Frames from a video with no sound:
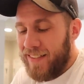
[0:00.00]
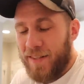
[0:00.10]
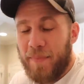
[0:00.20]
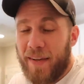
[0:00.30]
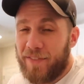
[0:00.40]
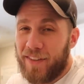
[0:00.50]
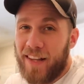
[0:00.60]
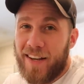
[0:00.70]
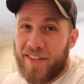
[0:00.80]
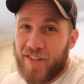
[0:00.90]
to make for
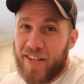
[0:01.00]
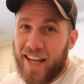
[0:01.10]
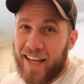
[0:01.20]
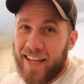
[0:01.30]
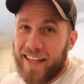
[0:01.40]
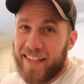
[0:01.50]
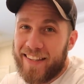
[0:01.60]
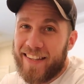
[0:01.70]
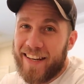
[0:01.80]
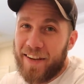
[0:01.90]
lunch
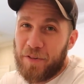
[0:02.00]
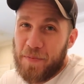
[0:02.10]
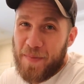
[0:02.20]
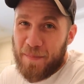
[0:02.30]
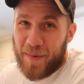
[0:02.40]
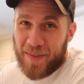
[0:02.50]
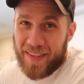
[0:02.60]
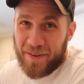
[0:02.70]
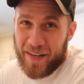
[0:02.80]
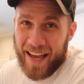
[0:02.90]
and then I remembered
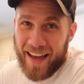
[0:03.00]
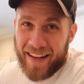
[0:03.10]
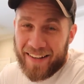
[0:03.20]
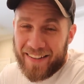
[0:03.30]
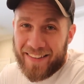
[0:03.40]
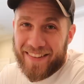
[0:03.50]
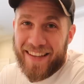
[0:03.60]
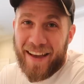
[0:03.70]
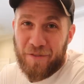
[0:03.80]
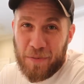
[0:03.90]
that we had
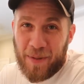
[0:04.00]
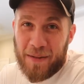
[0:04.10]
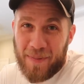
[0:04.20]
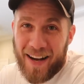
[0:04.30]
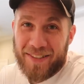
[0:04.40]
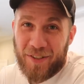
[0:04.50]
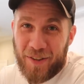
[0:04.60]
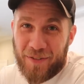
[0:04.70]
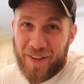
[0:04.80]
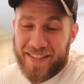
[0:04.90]
the EveryPlate box on
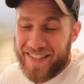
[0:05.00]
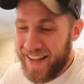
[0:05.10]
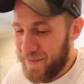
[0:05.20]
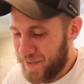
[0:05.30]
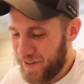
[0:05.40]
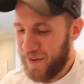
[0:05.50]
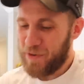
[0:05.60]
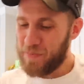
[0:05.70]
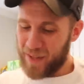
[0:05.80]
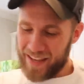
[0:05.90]
the front step. So
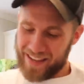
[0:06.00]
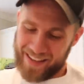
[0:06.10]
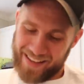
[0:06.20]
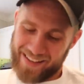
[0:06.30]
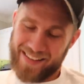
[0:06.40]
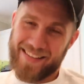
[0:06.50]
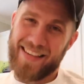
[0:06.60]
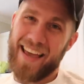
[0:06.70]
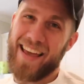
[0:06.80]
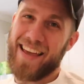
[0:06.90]
every plate is
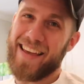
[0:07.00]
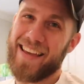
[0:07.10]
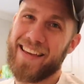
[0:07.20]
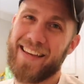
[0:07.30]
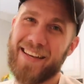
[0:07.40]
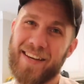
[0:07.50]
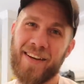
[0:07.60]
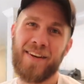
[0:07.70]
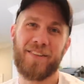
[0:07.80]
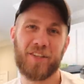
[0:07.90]
a
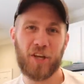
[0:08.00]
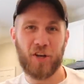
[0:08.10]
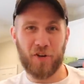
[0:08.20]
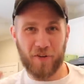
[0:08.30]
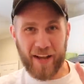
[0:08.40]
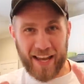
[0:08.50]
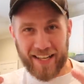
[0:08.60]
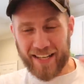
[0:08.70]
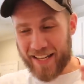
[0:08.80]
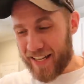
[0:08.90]

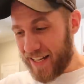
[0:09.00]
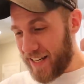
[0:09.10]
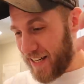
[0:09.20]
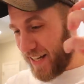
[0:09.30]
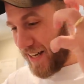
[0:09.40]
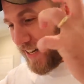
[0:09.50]
curated